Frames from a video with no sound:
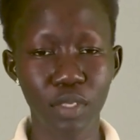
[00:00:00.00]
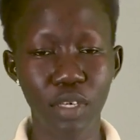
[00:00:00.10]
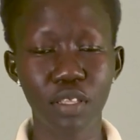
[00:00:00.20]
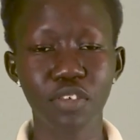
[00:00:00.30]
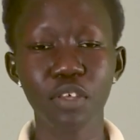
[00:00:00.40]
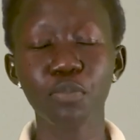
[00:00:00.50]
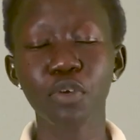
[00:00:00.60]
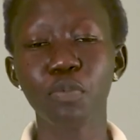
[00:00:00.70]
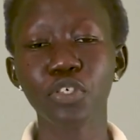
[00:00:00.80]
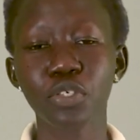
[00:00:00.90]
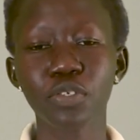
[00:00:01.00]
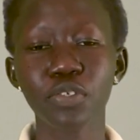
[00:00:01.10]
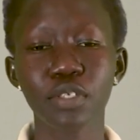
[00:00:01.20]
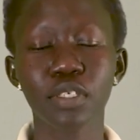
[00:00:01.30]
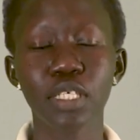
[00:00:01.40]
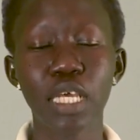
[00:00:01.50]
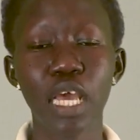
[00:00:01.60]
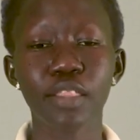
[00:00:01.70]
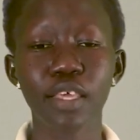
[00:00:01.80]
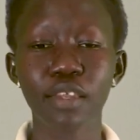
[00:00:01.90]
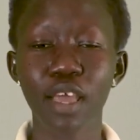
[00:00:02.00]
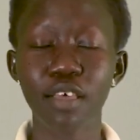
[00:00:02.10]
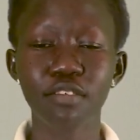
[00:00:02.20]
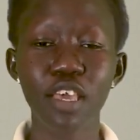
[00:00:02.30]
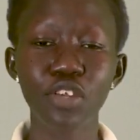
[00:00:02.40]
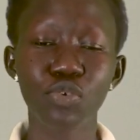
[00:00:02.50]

in the same proportions. And then aside,